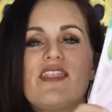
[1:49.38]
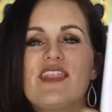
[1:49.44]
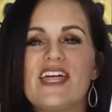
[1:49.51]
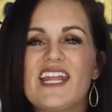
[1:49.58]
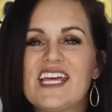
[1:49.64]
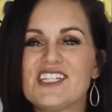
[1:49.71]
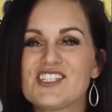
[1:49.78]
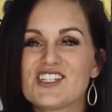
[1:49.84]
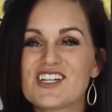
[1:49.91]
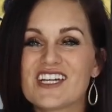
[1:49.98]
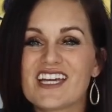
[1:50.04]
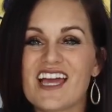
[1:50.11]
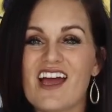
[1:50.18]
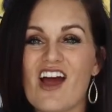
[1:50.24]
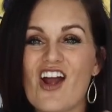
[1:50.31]
Then I
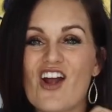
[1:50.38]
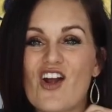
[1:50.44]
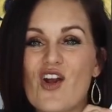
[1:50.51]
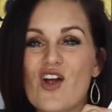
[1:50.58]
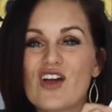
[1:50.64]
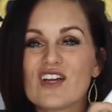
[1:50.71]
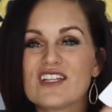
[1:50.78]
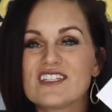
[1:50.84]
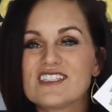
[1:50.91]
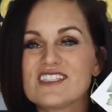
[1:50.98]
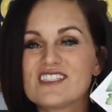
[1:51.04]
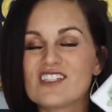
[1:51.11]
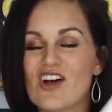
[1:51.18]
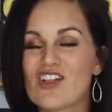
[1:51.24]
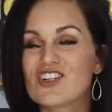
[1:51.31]
took our
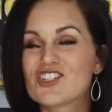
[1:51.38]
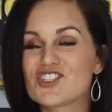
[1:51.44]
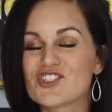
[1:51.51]
Dollar